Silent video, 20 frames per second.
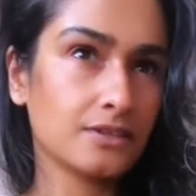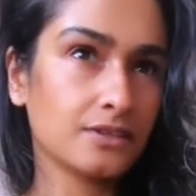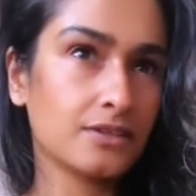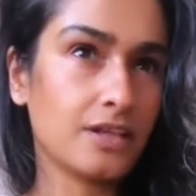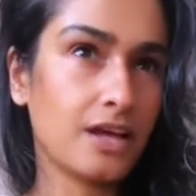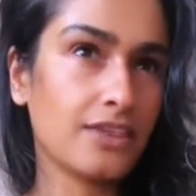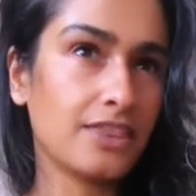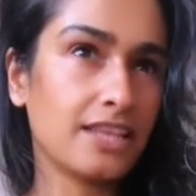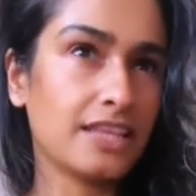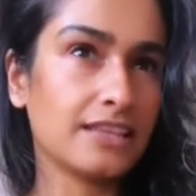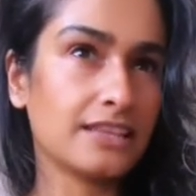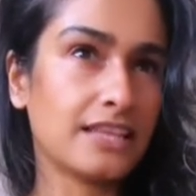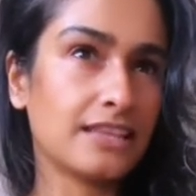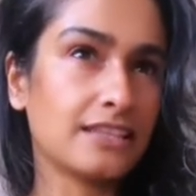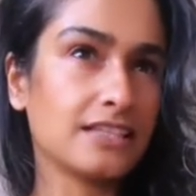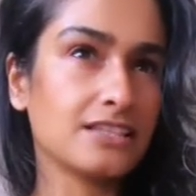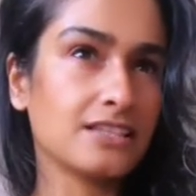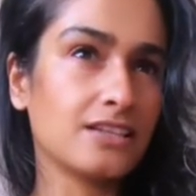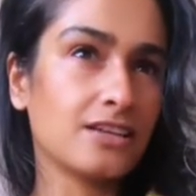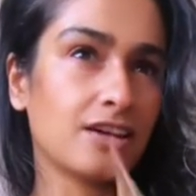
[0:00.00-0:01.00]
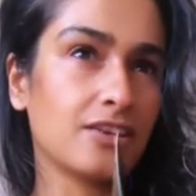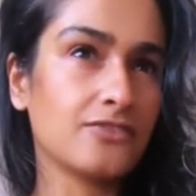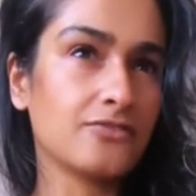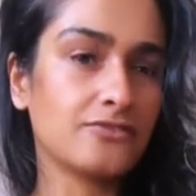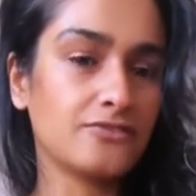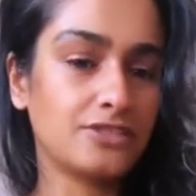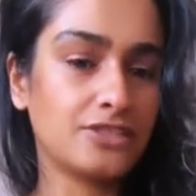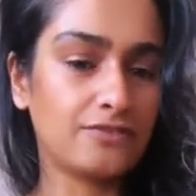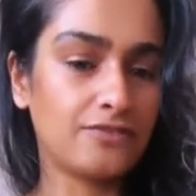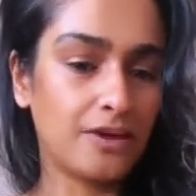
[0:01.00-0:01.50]
I think that there's a lot
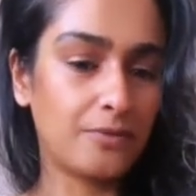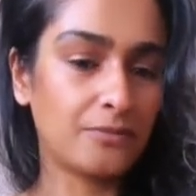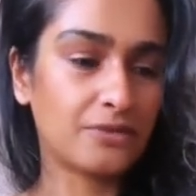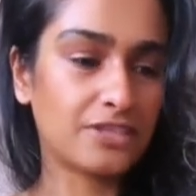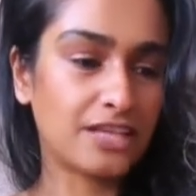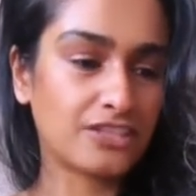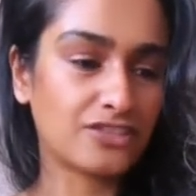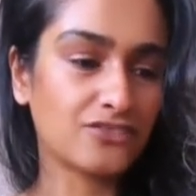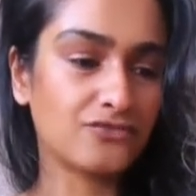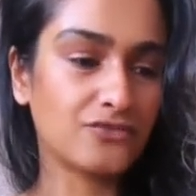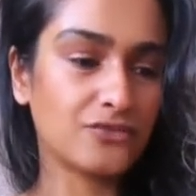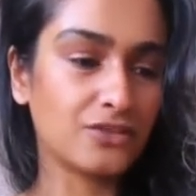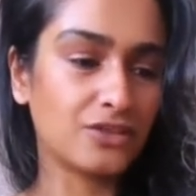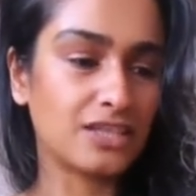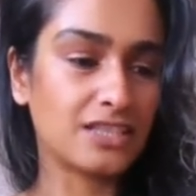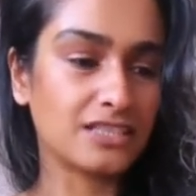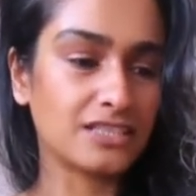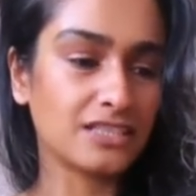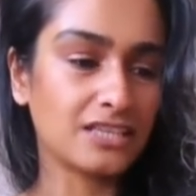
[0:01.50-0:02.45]
of divine protection for this